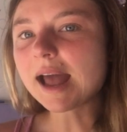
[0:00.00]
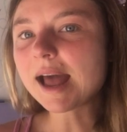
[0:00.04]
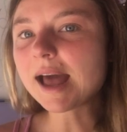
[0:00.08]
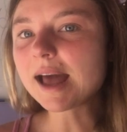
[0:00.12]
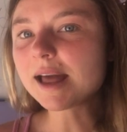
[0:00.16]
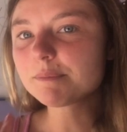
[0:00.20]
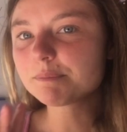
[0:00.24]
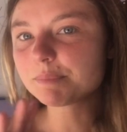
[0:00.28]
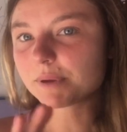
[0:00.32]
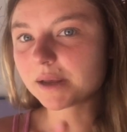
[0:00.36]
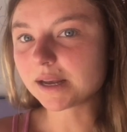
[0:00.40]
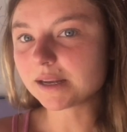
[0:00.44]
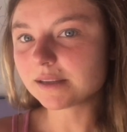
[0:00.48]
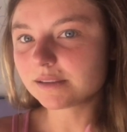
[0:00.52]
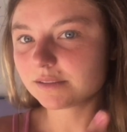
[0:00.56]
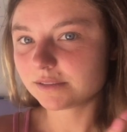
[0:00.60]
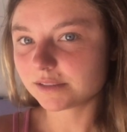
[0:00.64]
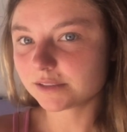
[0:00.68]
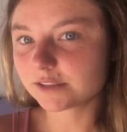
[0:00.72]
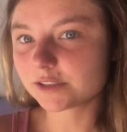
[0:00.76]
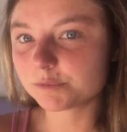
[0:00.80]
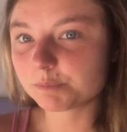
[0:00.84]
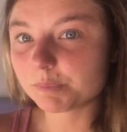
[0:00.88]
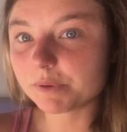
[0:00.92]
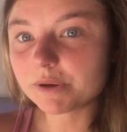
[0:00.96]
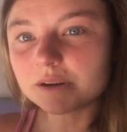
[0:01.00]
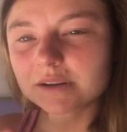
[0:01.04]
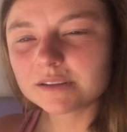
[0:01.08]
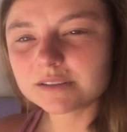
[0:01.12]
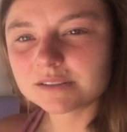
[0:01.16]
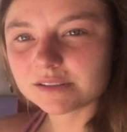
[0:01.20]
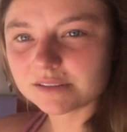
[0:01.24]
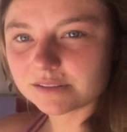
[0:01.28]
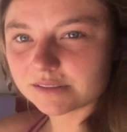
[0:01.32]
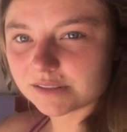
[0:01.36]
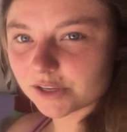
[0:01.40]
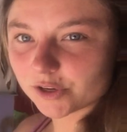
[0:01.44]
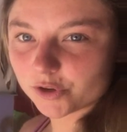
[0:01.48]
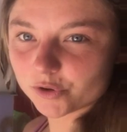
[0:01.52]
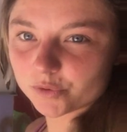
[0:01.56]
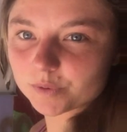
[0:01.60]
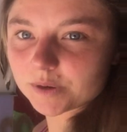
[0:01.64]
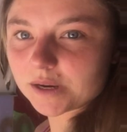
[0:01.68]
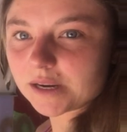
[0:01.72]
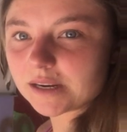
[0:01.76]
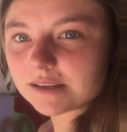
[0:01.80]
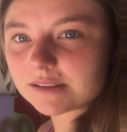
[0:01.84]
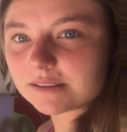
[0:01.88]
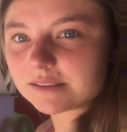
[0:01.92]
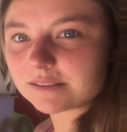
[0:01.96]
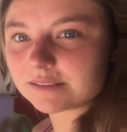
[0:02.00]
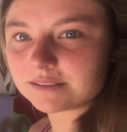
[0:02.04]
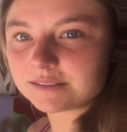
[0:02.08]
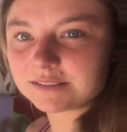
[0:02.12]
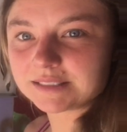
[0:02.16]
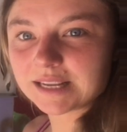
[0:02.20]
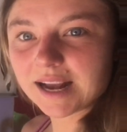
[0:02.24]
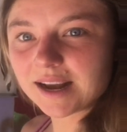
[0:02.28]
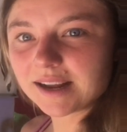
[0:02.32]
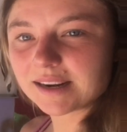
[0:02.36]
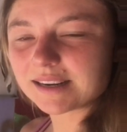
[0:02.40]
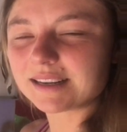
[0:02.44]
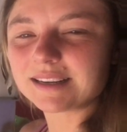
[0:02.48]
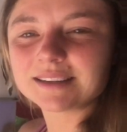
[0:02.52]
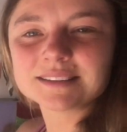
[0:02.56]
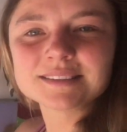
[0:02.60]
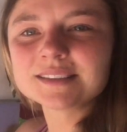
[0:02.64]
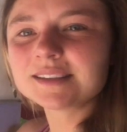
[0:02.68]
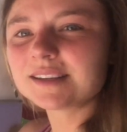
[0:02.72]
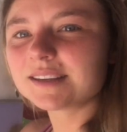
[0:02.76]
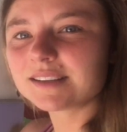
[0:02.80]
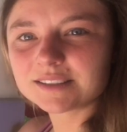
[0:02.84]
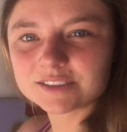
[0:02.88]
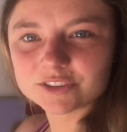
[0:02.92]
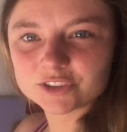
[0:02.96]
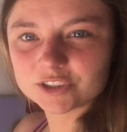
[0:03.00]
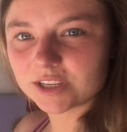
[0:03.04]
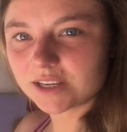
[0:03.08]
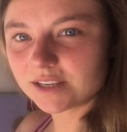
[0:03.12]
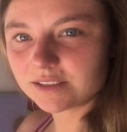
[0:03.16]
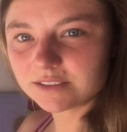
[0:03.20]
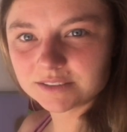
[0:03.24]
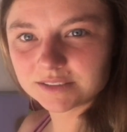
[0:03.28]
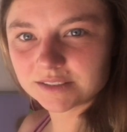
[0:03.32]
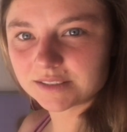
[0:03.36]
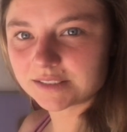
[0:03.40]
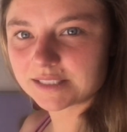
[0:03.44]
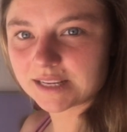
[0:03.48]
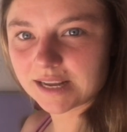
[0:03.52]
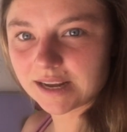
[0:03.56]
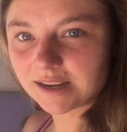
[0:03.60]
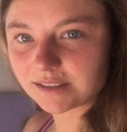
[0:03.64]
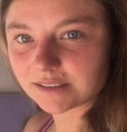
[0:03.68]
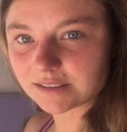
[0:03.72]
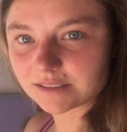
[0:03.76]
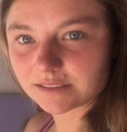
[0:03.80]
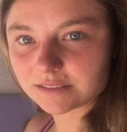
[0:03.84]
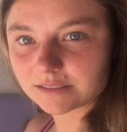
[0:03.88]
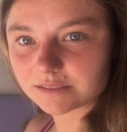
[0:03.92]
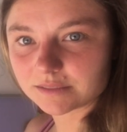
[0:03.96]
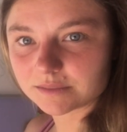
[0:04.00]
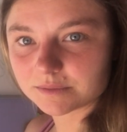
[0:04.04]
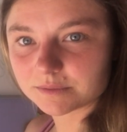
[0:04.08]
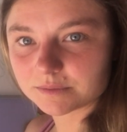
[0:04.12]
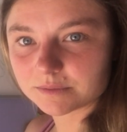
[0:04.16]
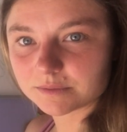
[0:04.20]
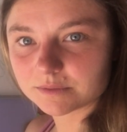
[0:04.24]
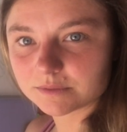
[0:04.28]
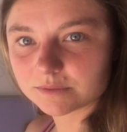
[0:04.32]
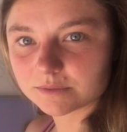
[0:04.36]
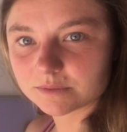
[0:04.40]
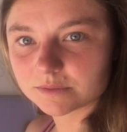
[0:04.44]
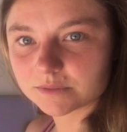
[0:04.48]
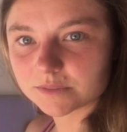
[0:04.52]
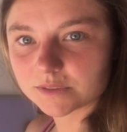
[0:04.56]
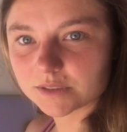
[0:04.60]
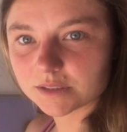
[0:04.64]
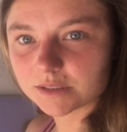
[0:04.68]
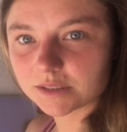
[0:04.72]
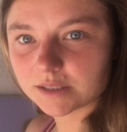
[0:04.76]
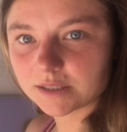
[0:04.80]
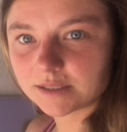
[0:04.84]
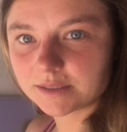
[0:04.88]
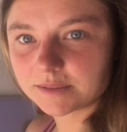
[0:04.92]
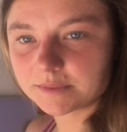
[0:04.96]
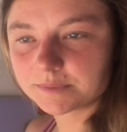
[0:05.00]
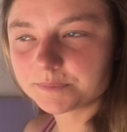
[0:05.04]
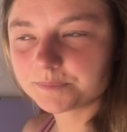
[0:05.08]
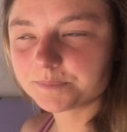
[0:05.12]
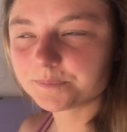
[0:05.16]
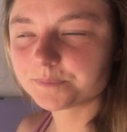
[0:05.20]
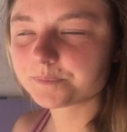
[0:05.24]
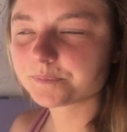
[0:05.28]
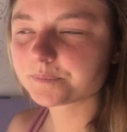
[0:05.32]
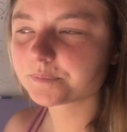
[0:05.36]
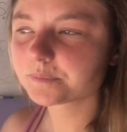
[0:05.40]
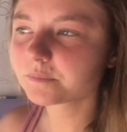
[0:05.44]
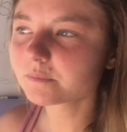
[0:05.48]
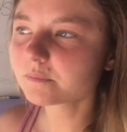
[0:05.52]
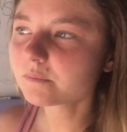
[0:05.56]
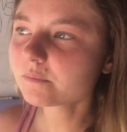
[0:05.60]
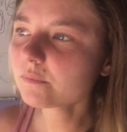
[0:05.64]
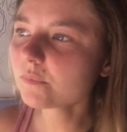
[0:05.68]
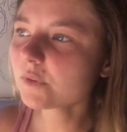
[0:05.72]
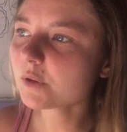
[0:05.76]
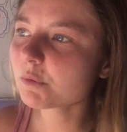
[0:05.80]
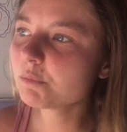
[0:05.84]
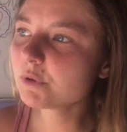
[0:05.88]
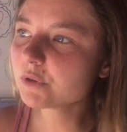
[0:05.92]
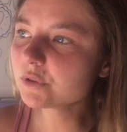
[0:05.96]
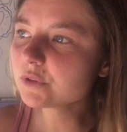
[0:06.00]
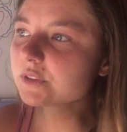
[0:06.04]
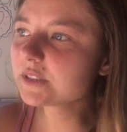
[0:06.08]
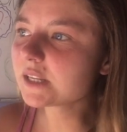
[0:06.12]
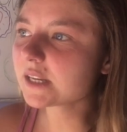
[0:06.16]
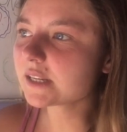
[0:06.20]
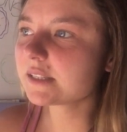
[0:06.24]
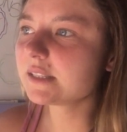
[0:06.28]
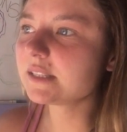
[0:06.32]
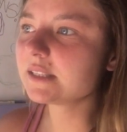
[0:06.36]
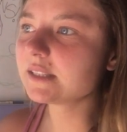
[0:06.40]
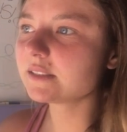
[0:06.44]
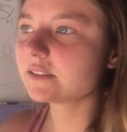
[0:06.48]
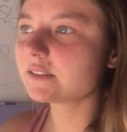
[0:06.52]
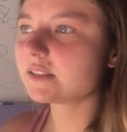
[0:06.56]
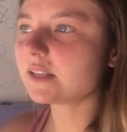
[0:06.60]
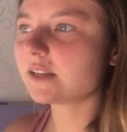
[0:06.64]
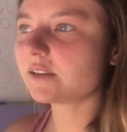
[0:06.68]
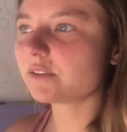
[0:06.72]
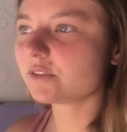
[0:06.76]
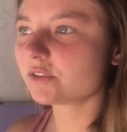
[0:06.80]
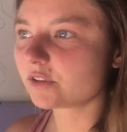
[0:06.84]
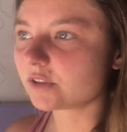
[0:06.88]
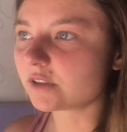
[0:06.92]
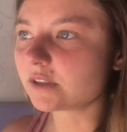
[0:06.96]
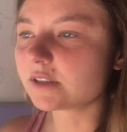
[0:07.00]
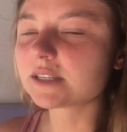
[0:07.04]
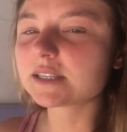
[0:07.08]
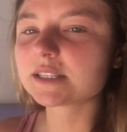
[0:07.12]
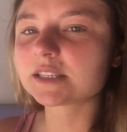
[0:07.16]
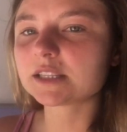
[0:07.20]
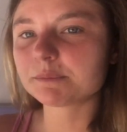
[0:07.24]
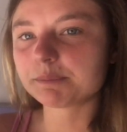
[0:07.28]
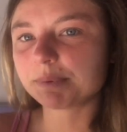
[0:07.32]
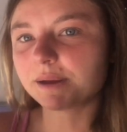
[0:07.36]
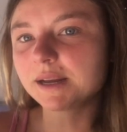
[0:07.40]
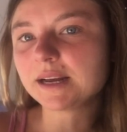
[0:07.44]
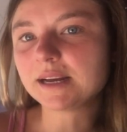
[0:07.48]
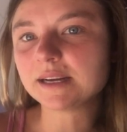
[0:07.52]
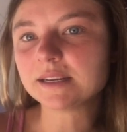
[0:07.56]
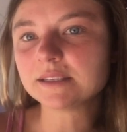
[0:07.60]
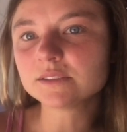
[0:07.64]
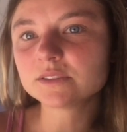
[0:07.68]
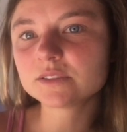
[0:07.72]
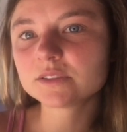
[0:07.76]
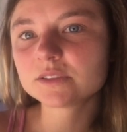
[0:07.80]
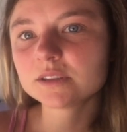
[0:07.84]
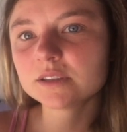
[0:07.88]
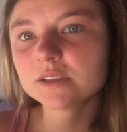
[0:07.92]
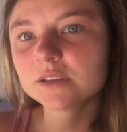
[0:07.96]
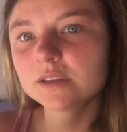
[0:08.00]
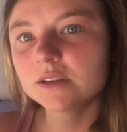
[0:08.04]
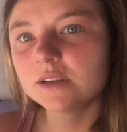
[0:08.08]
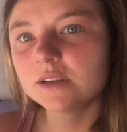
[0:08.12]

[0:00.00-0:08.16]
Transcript: at past experiences that created this data isn't going to change the data okay? Most techniques that look at the past